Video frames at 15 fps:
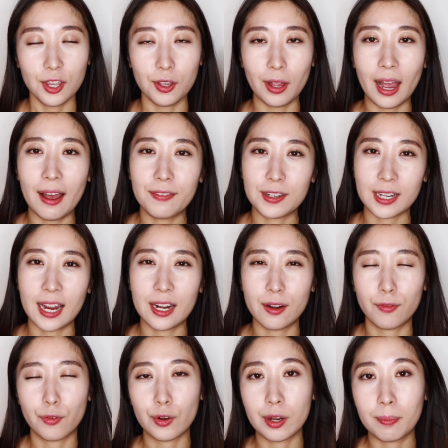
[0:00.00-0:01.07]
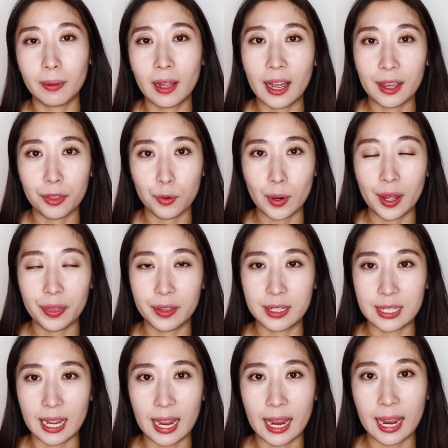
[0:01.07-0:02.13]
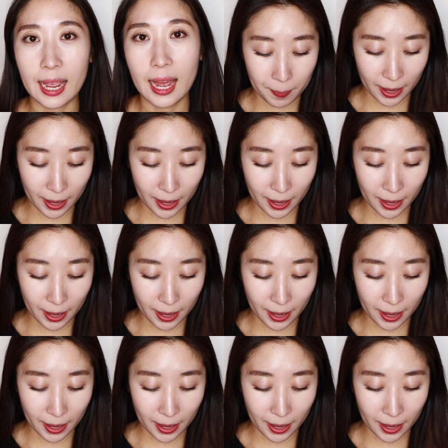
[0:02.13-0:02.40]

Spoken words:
you'll have to kind of reapply throughout the day.